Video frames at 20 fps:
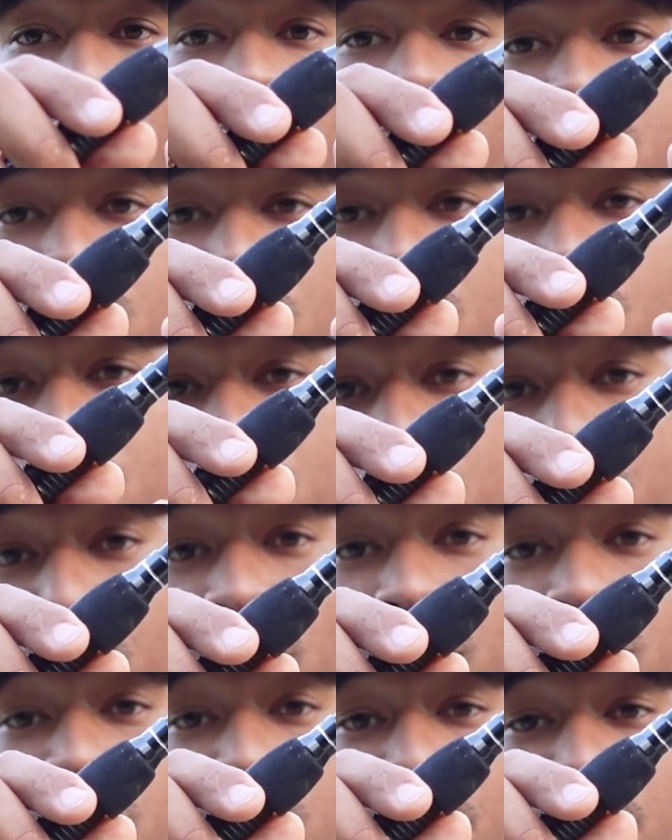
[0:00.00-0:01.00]
it is a little
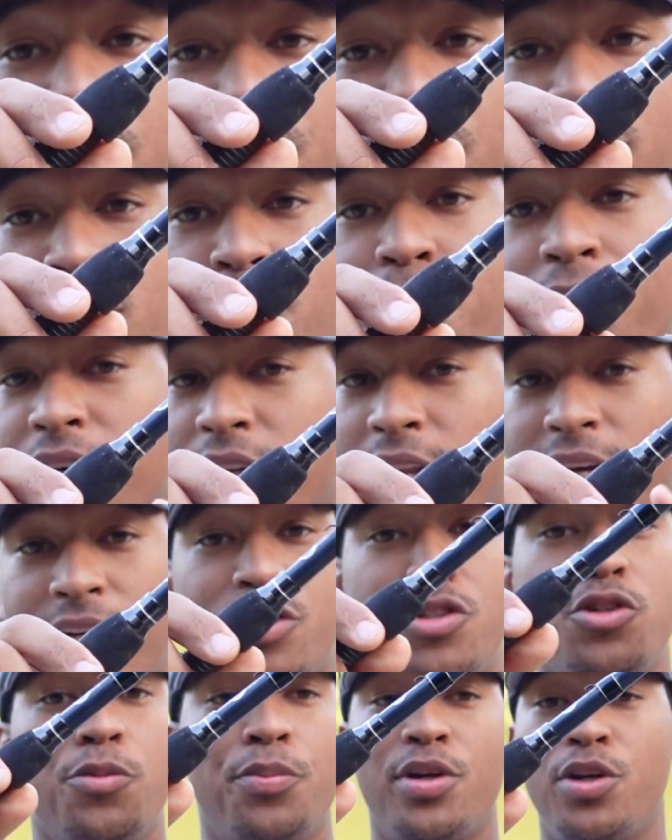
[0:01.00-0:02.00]
smaller spinning reel compared to like a
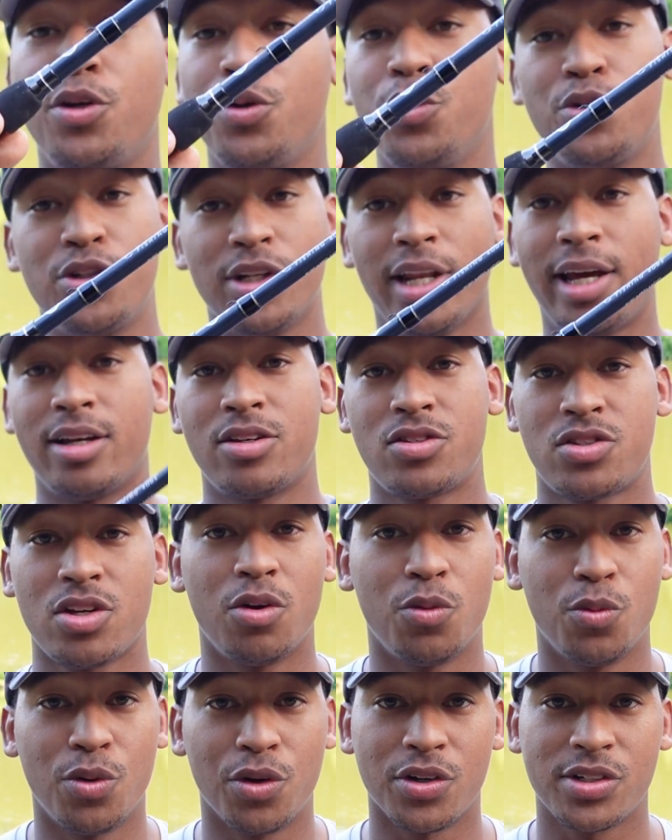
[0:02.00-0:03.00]
super huge like
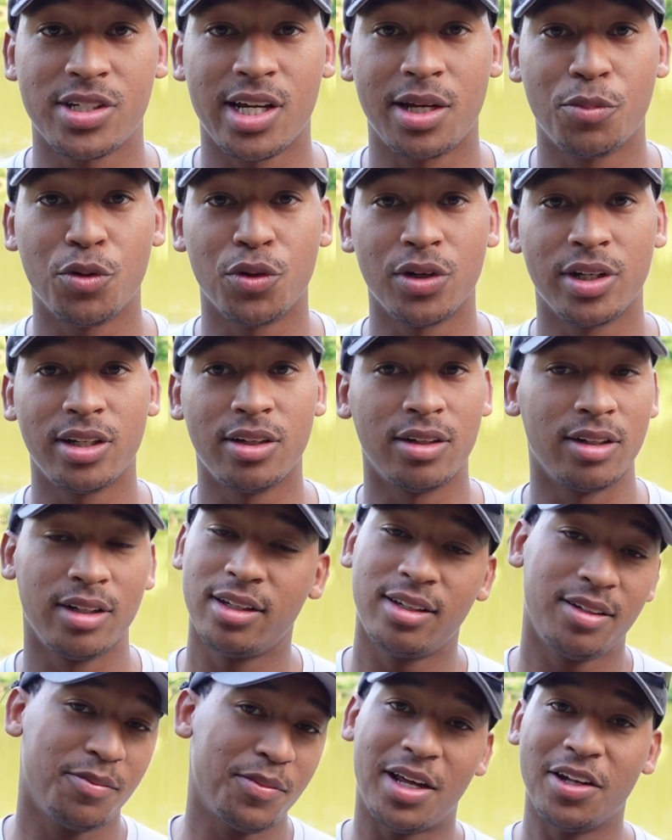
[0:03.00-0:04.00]
saltwater type ordeal.
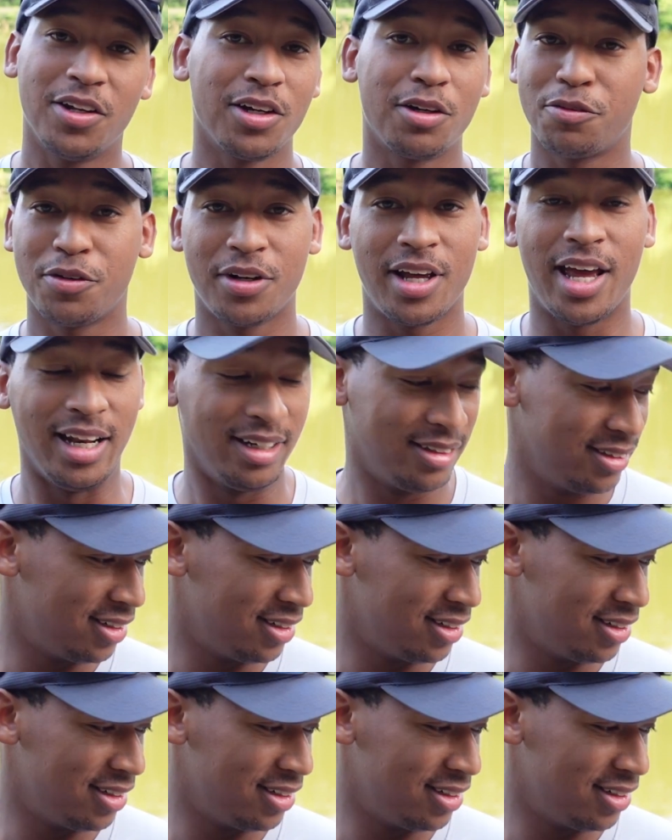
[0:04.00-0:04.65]
You're not looking for that.